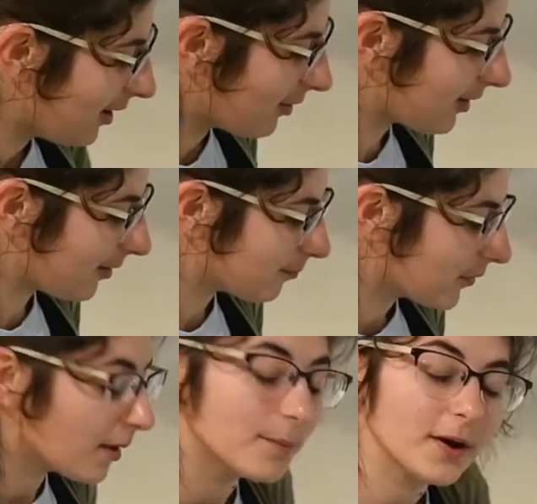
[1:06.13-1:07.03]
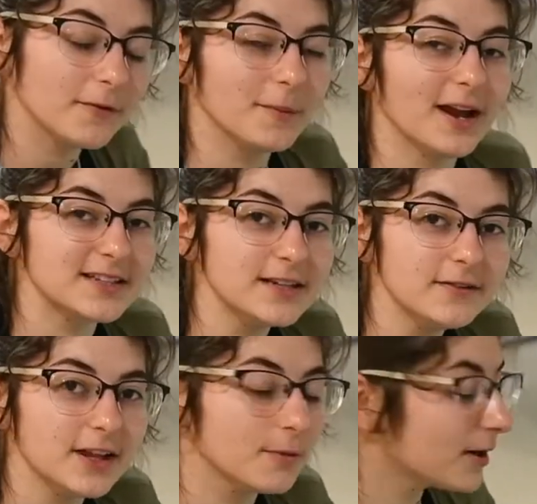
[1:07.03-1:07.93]
Okay, but for my
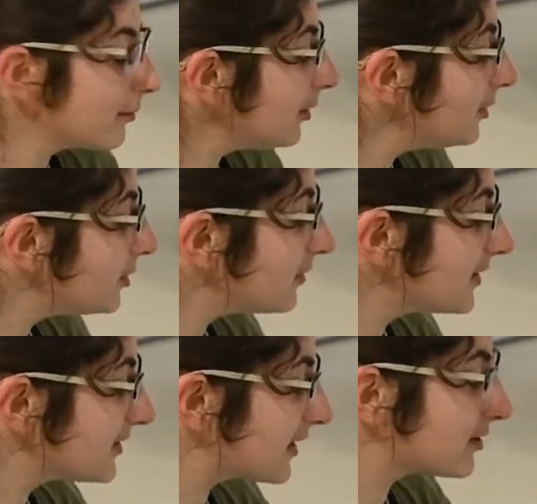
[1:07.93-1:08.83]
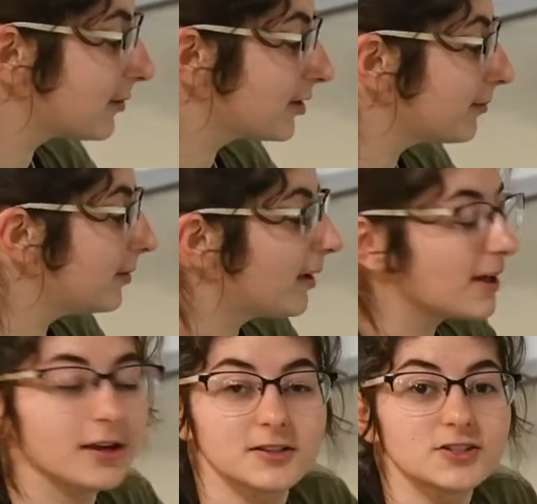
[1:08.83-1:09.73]
activity, what I'm going to be doing is I'm going to be
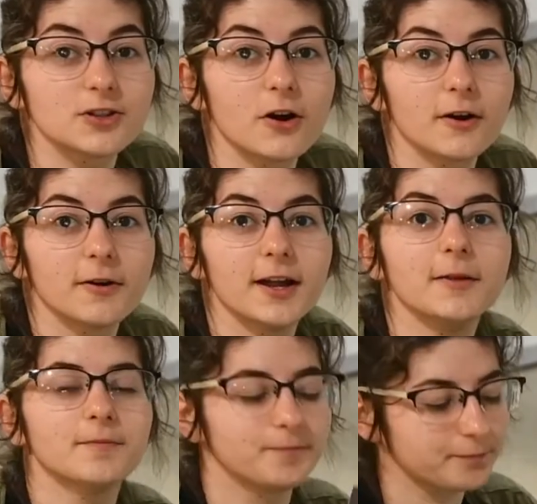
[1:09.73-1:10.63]
making a star, right?